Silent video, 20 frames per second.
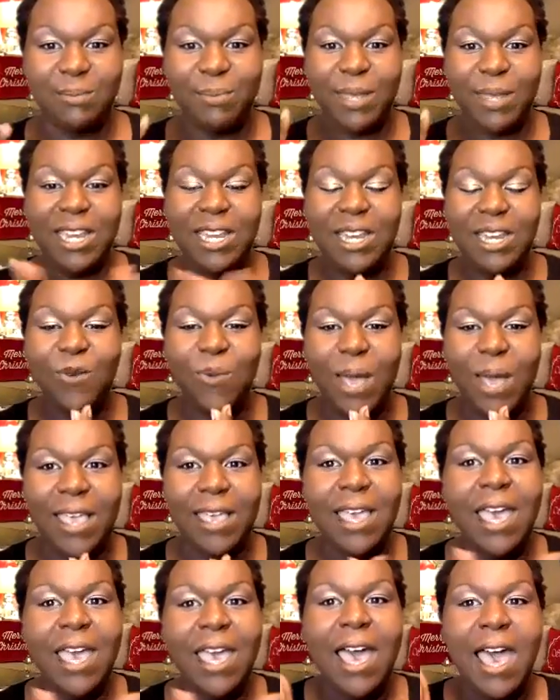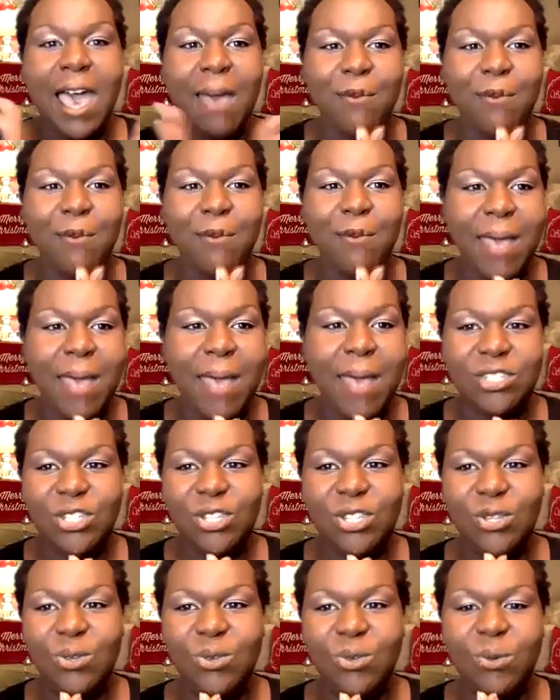But anyway, I'm about
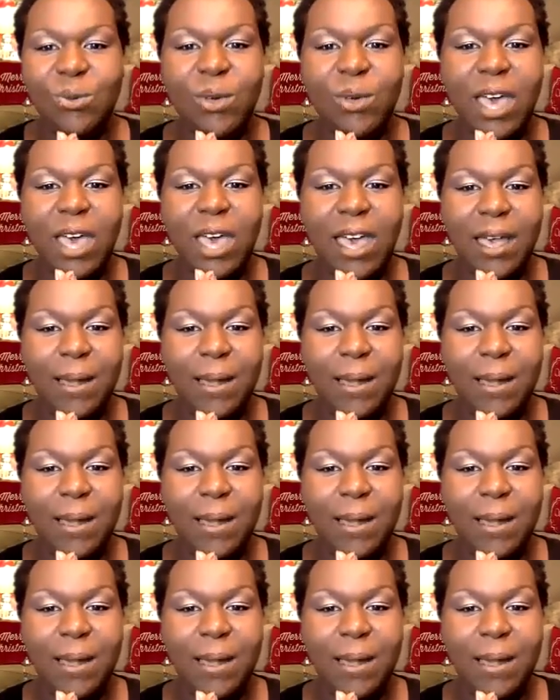to